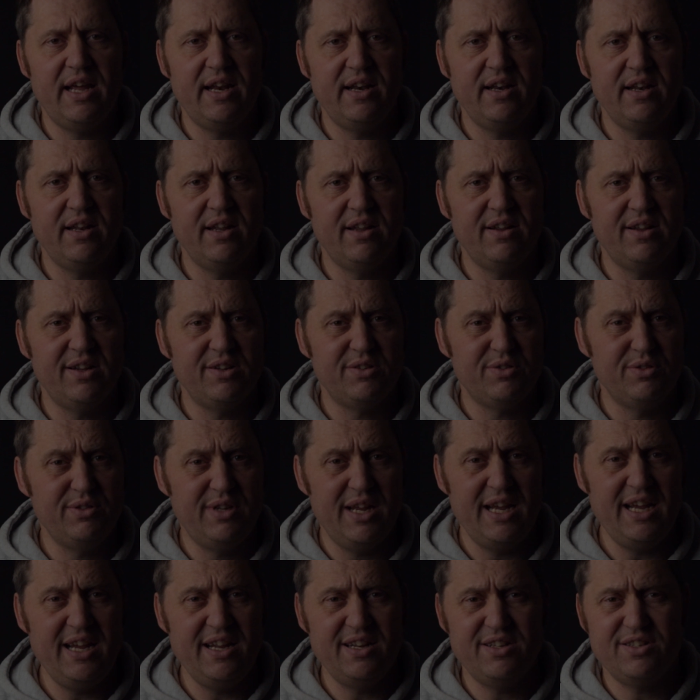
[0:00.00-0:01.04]
And uh,
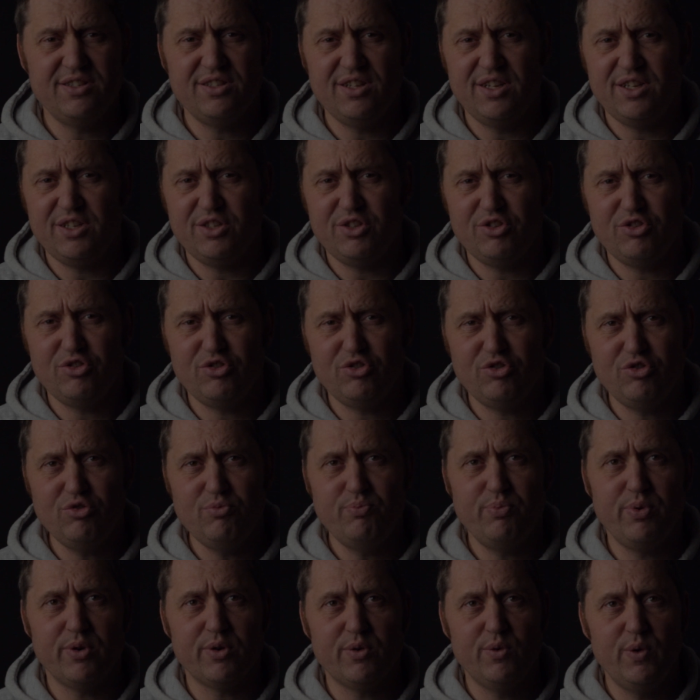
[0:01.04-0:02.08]
today it's a
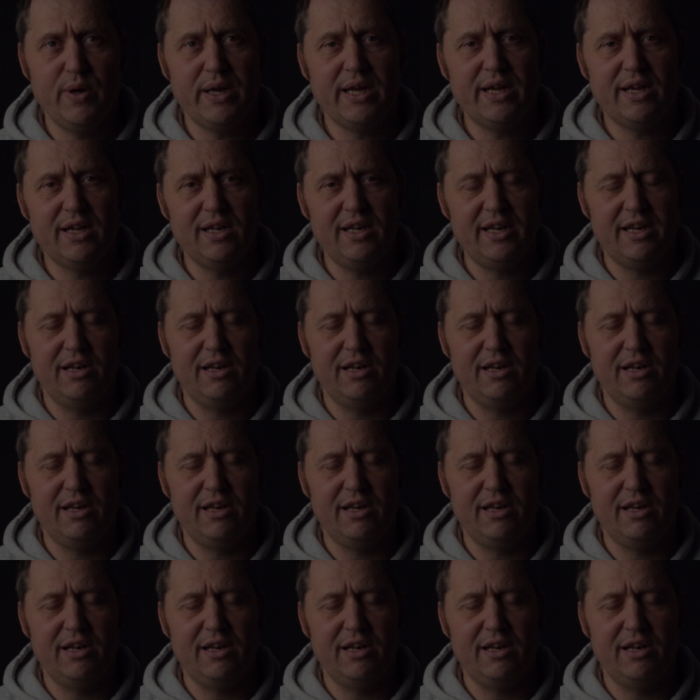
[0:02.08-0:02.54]
super quick